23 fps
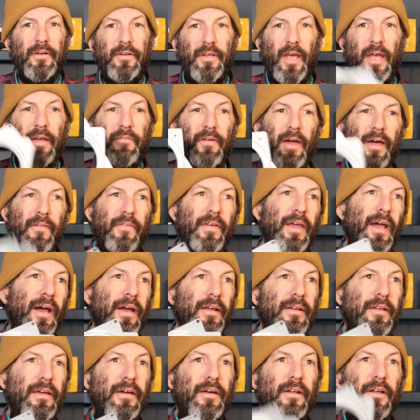Dave had the
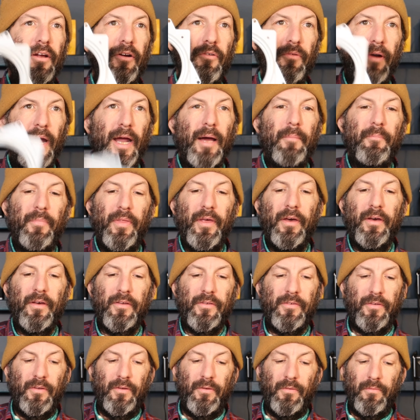idea to grab
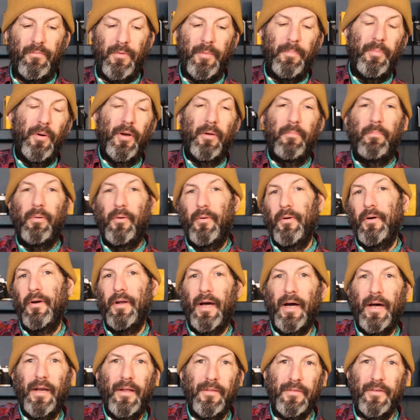this, we put a board
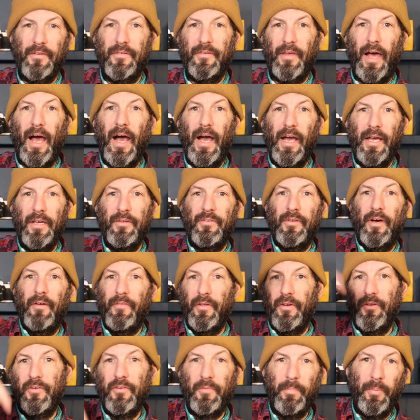on it the size of
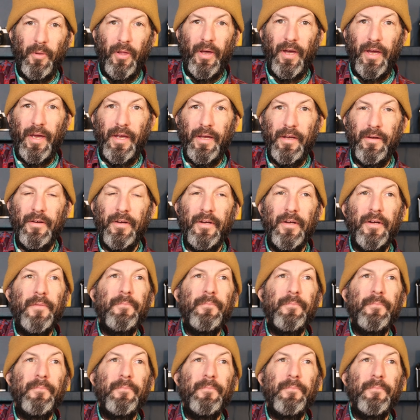the display,